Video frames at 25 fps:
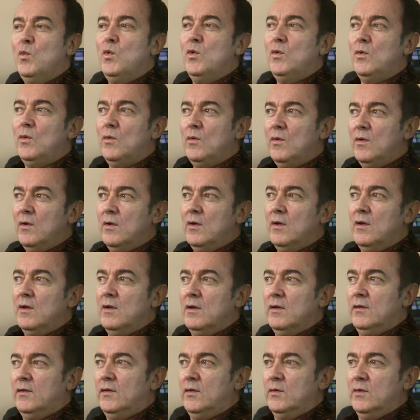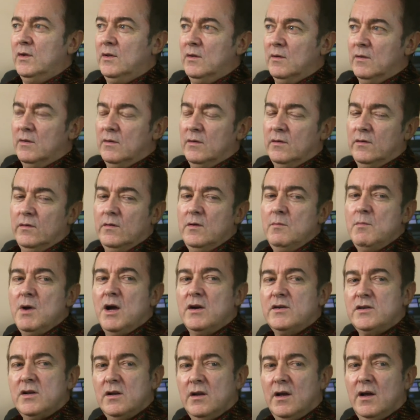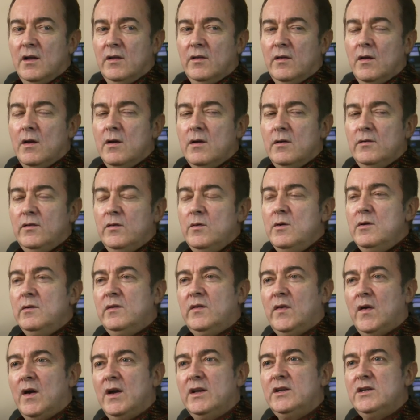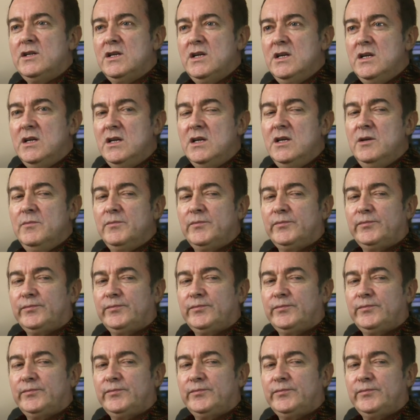Well, doing, doing martial arts, uh, doing Tai Chi